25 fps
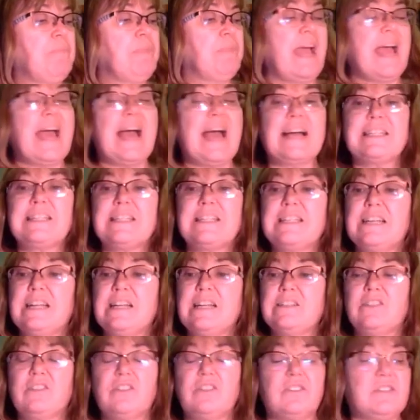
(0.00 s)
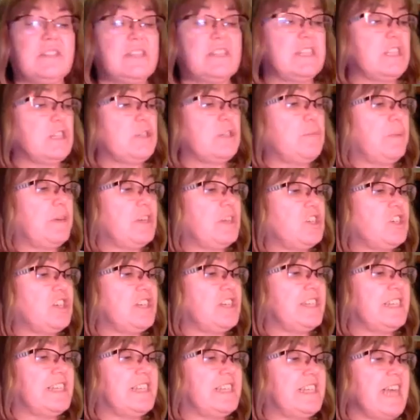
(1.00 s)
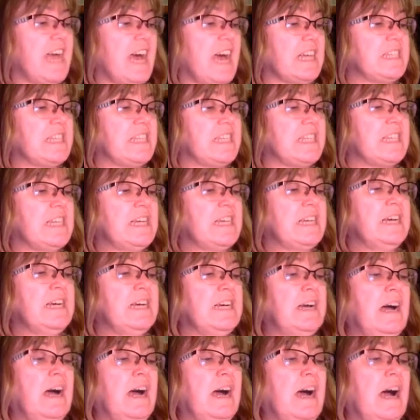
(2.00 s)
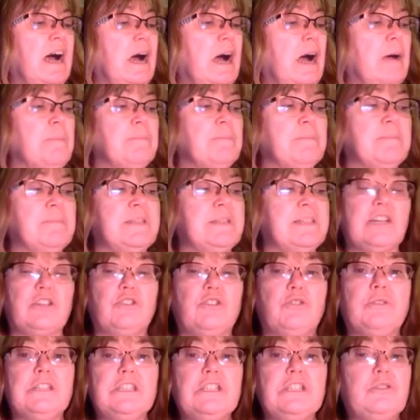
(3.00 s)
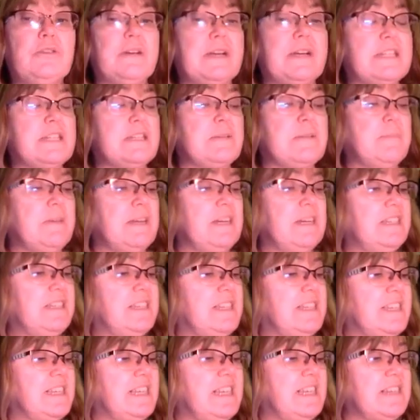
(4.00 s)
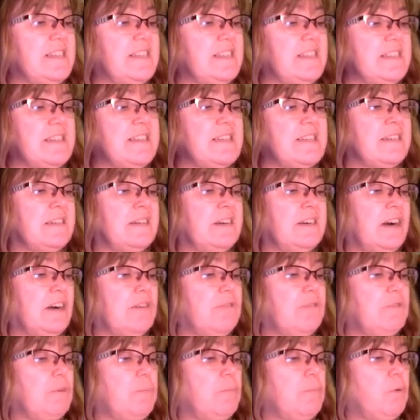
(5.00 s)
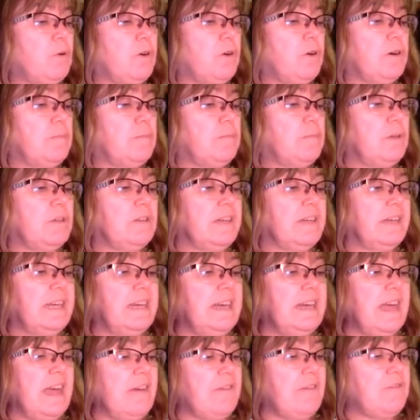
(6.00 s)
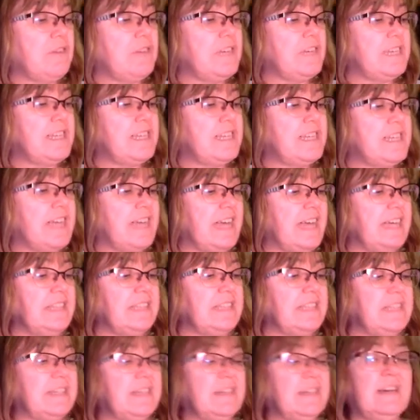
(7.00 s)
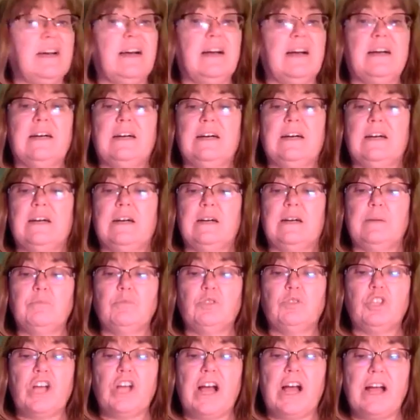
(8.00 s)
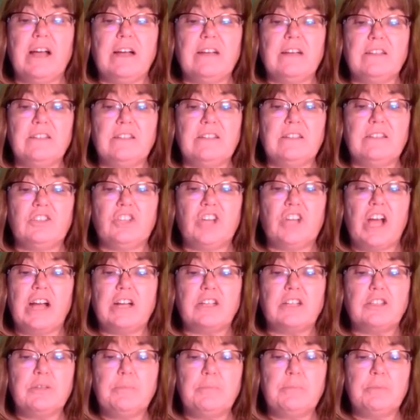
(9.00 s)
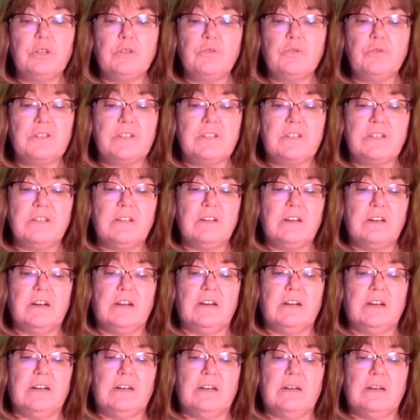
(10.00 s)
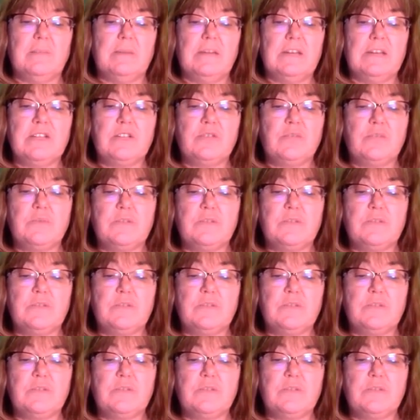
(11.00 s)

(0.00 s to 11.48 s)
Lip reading: accidental suspicious deaths, sexually transmitted diseases are reportable in every state. Child abuse is